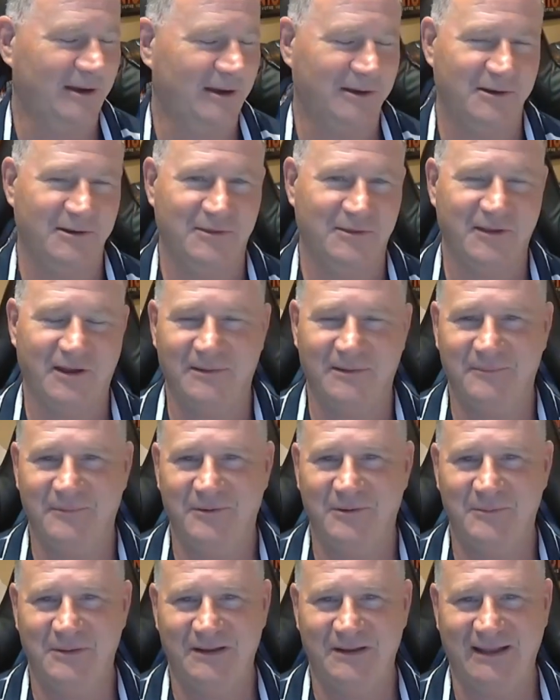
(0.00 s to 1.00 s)
I could have thought it would
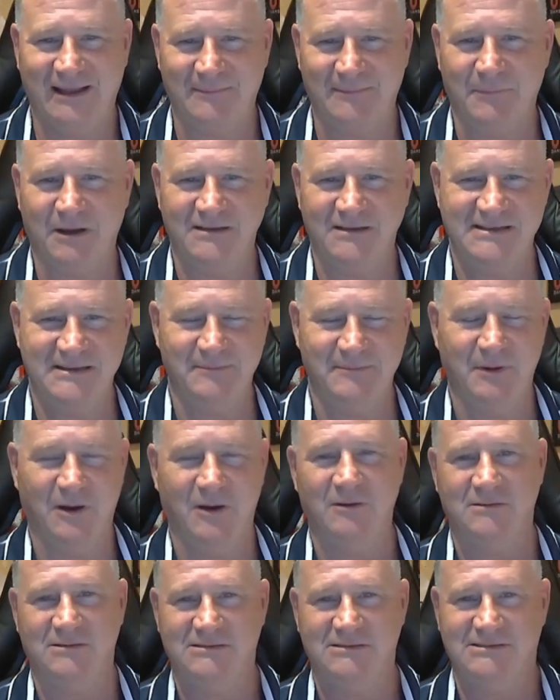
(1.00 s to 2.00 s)
have been like Muggsy
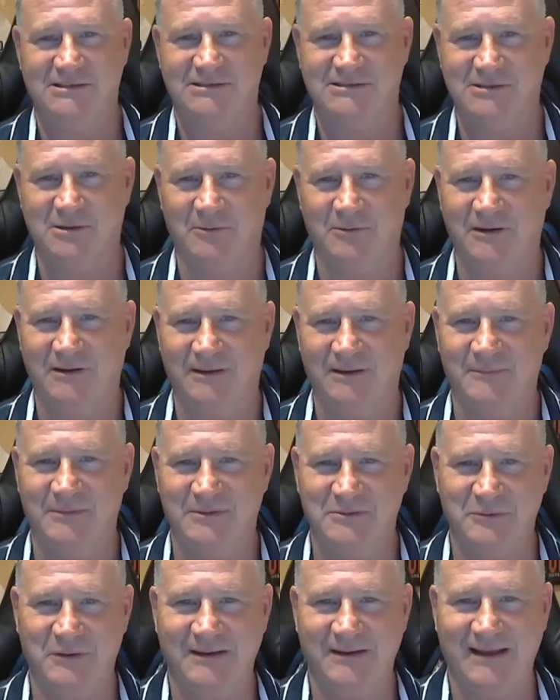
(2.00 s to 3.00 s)
Bogues just going in
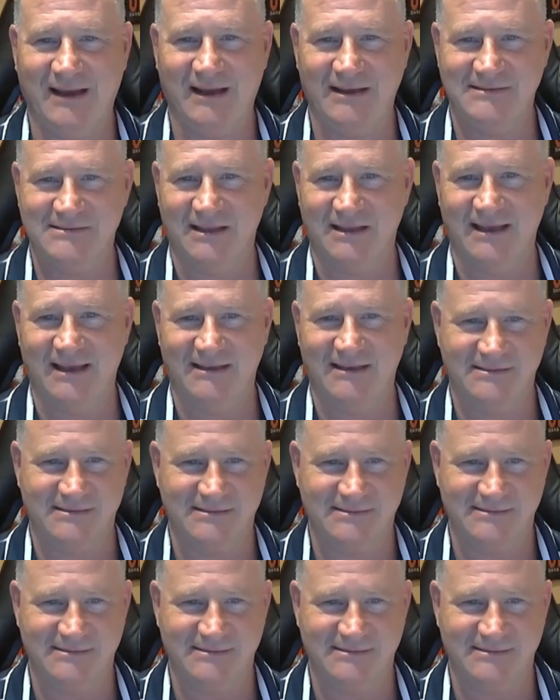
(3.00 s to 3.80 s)
between guys' legs.